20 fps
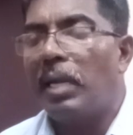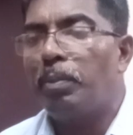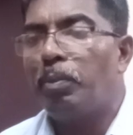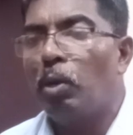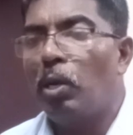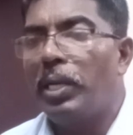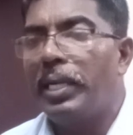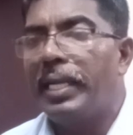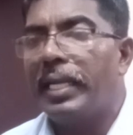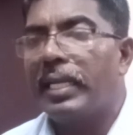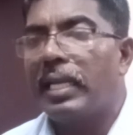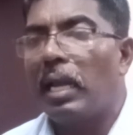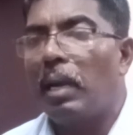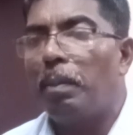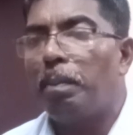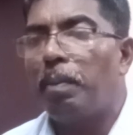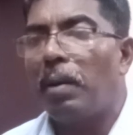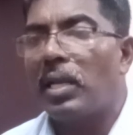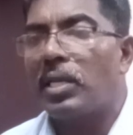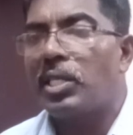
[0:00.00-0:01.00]
and
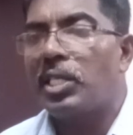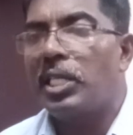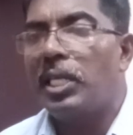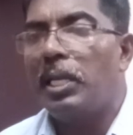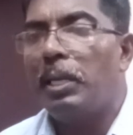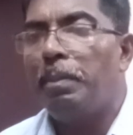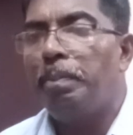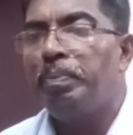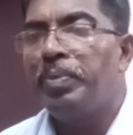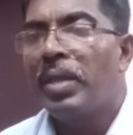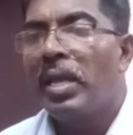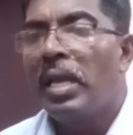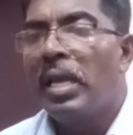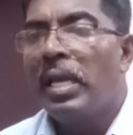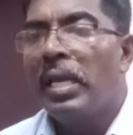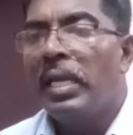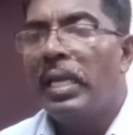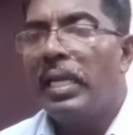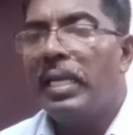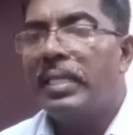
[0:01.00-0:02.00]
political party.
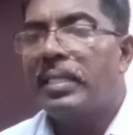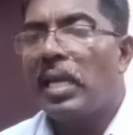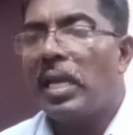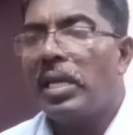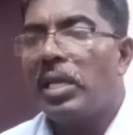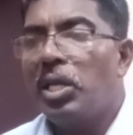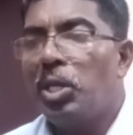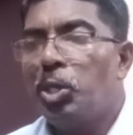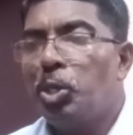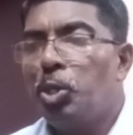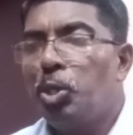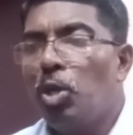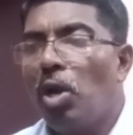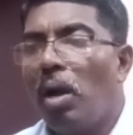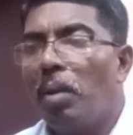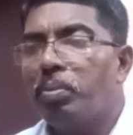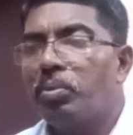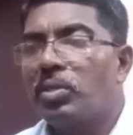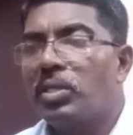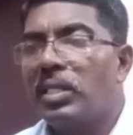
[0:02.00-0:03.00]
It is an issue
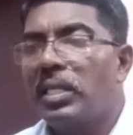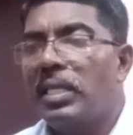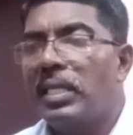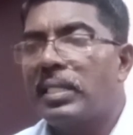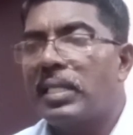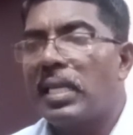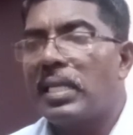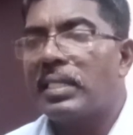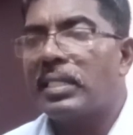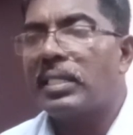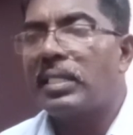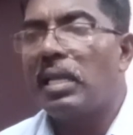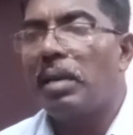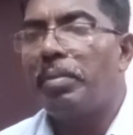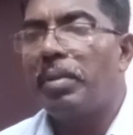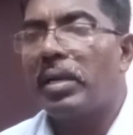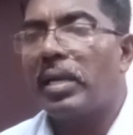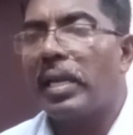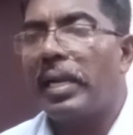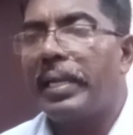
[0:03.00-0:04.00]
of citizens'
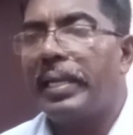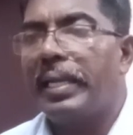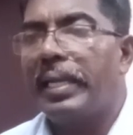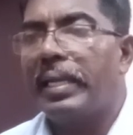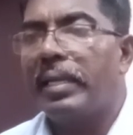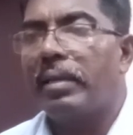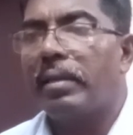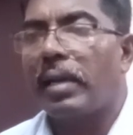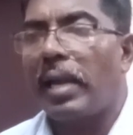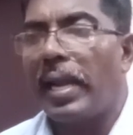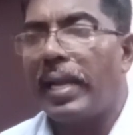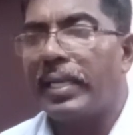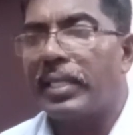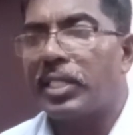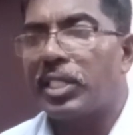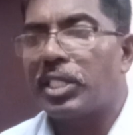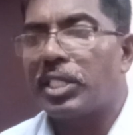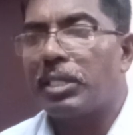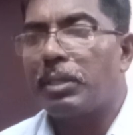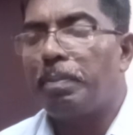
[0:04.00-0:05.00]
democratic
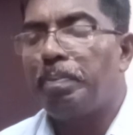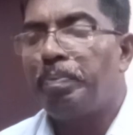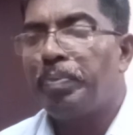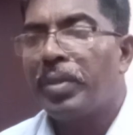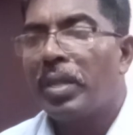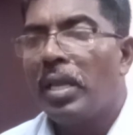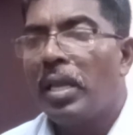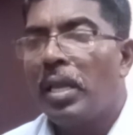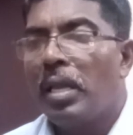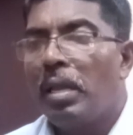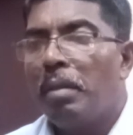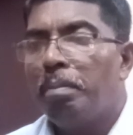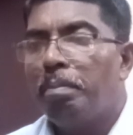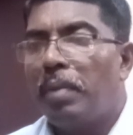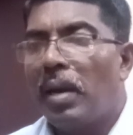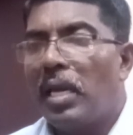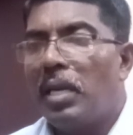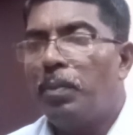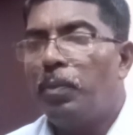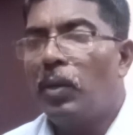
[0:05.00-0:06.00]
rights.
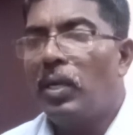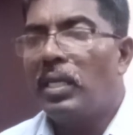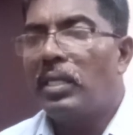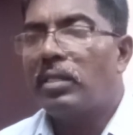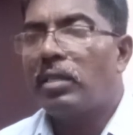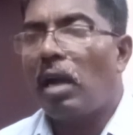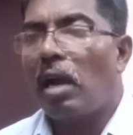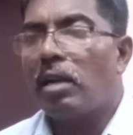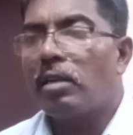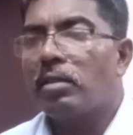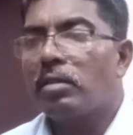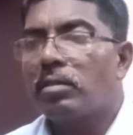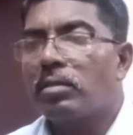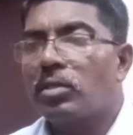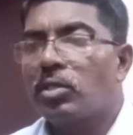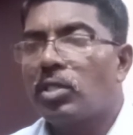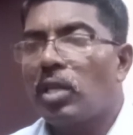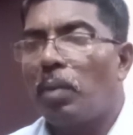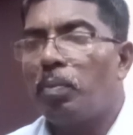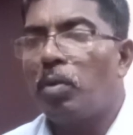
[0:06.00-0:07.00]
Bible
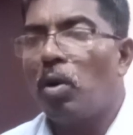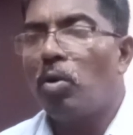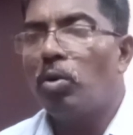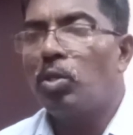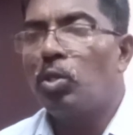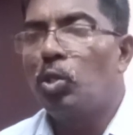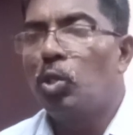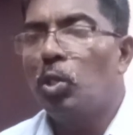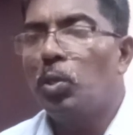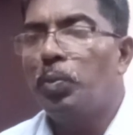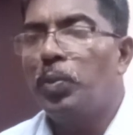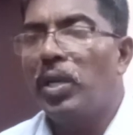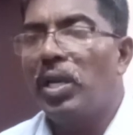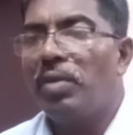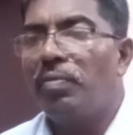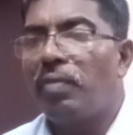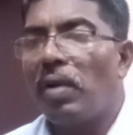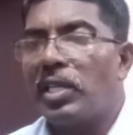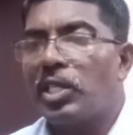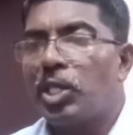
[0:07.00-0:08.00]
talks about
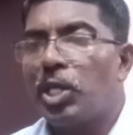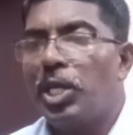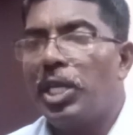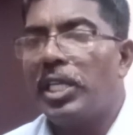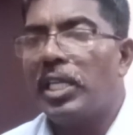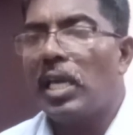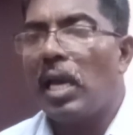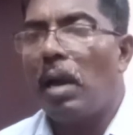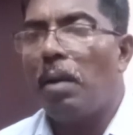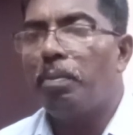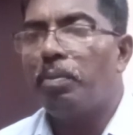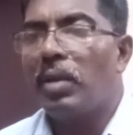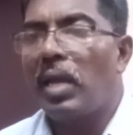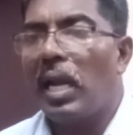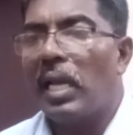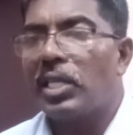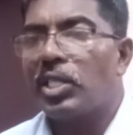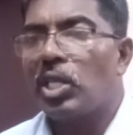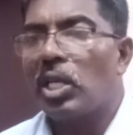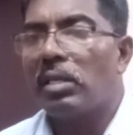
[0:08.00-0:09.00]
Dupery functioning of
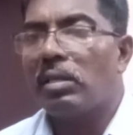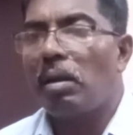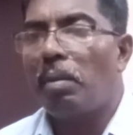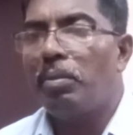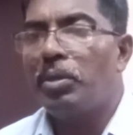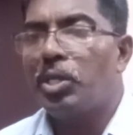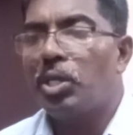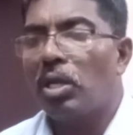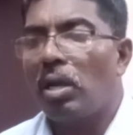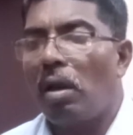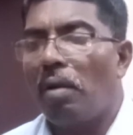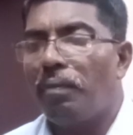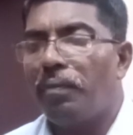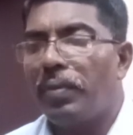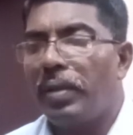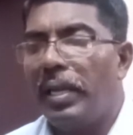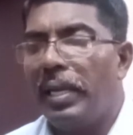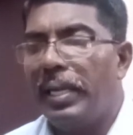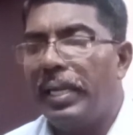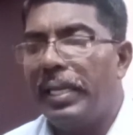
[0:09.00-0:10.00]
Election Commission of
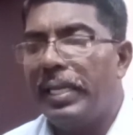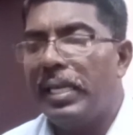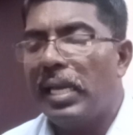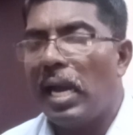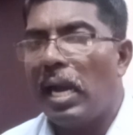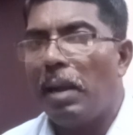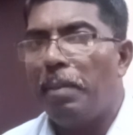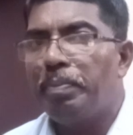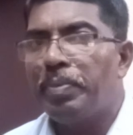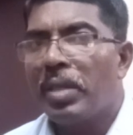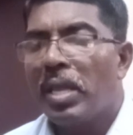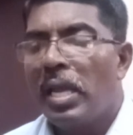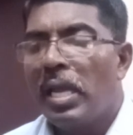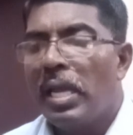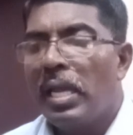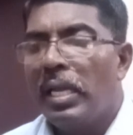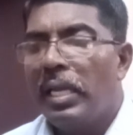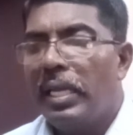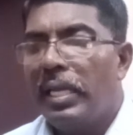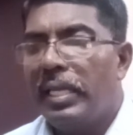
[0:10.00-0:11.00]
India
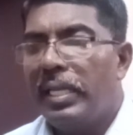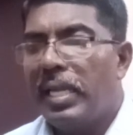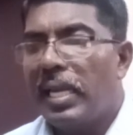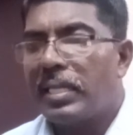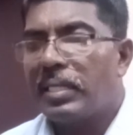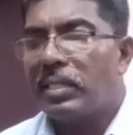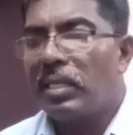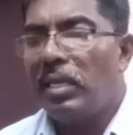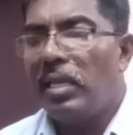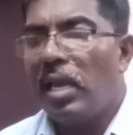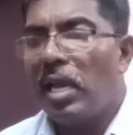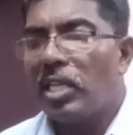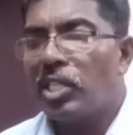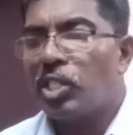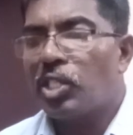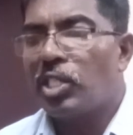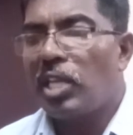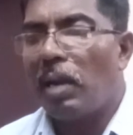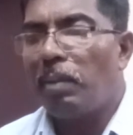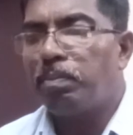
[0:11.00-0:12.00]
in
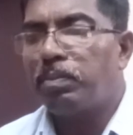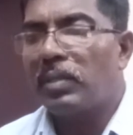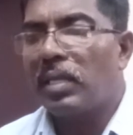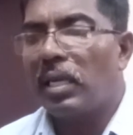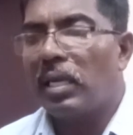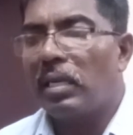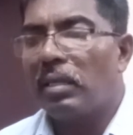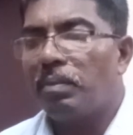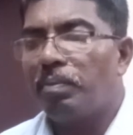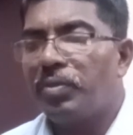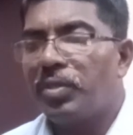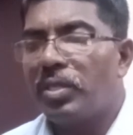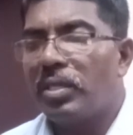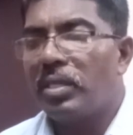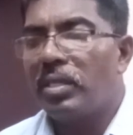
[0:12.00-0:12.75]
Exilius chapter